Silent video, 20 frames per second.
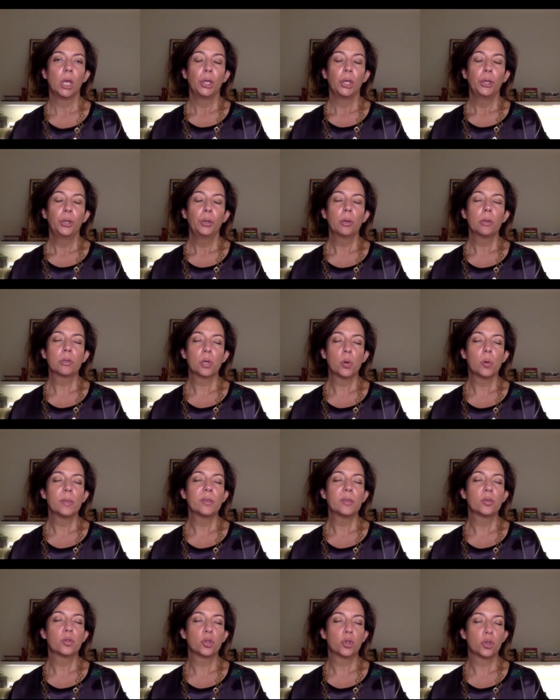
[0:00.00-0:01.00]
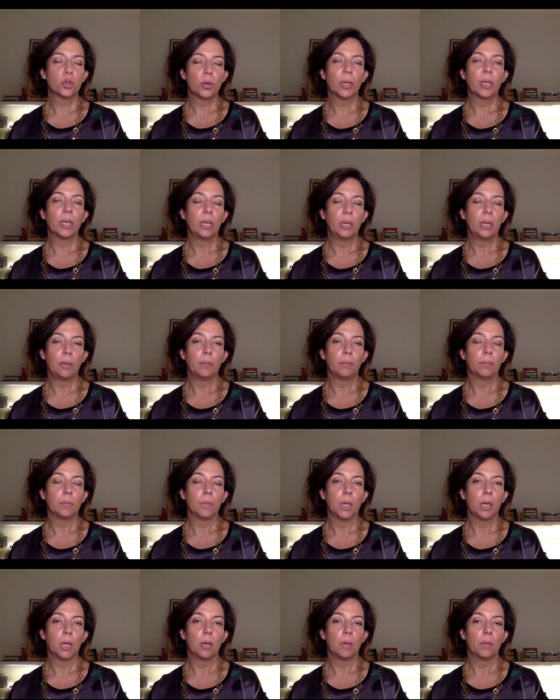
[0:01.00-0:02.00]
It's always tricky.
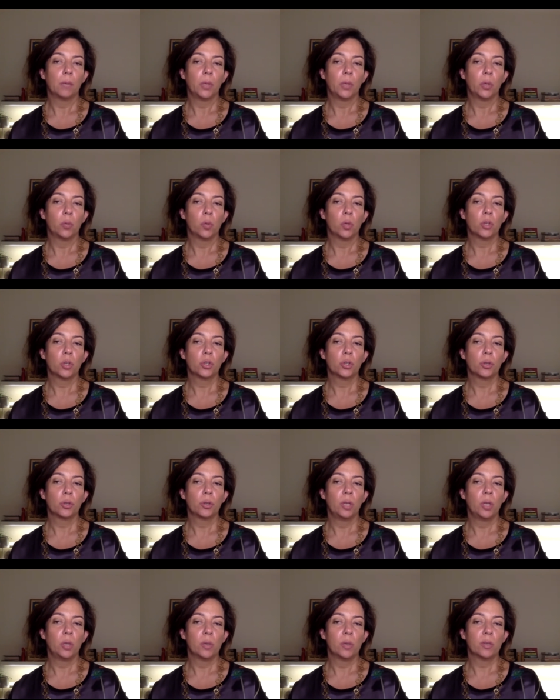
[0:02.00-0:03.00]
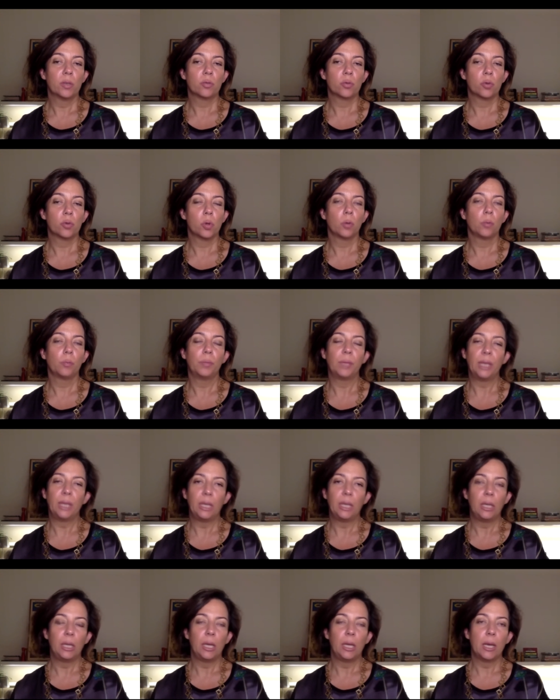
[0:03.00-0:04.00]
What should the U.S. role
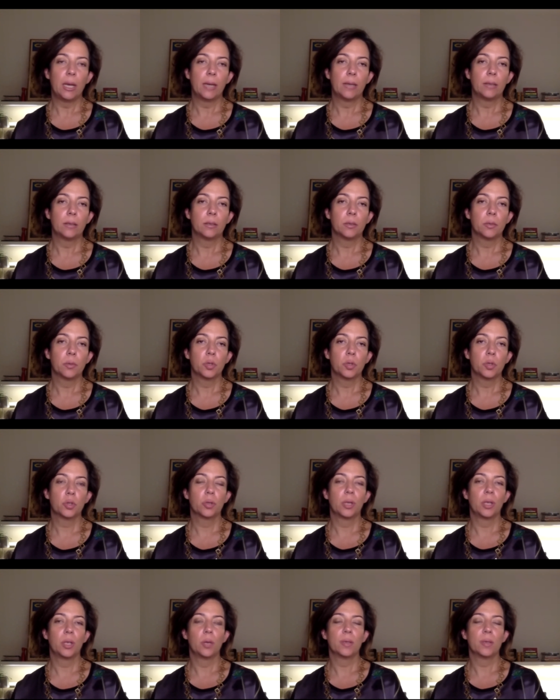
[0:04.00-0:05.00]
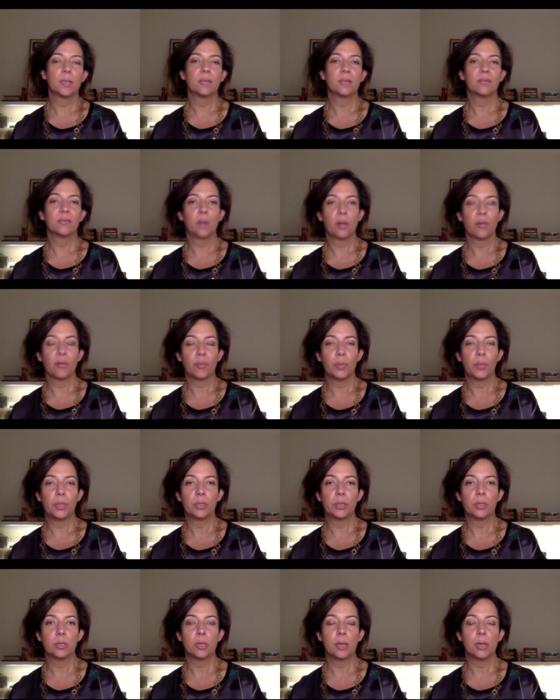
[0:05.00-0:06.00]
be and what should the U.S. involvement
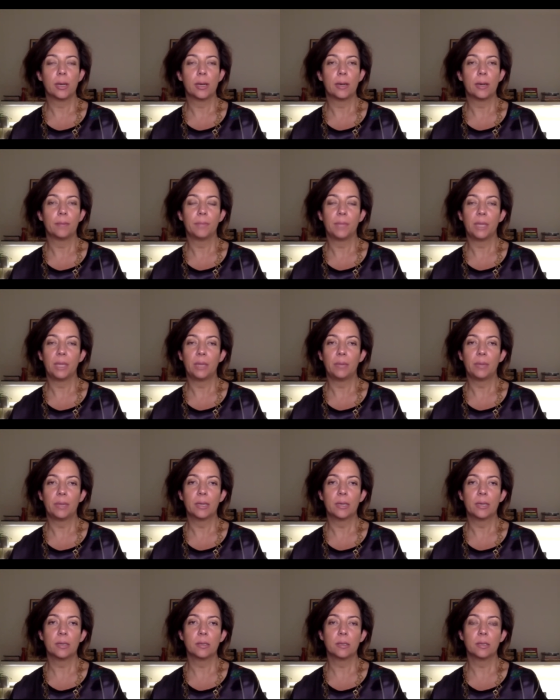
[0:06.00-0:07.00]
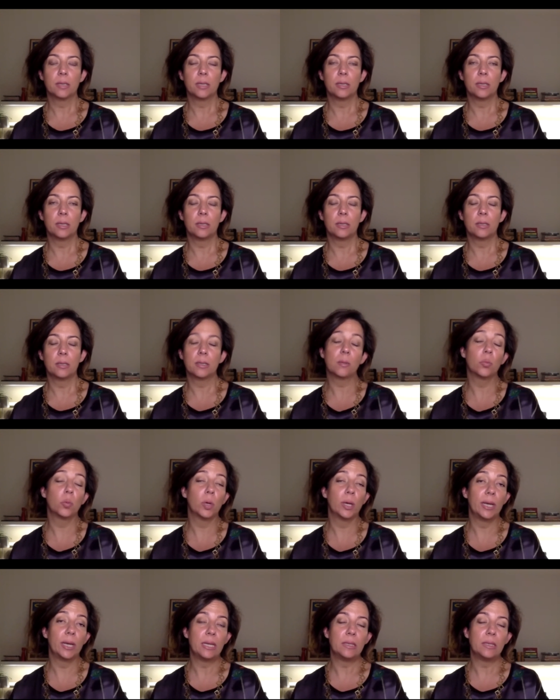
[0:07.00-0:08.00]
be? Because in some
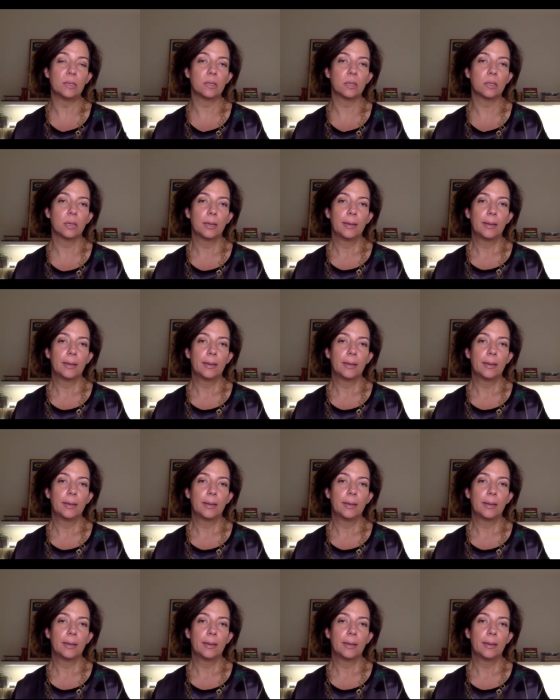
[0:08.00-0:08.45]
ways,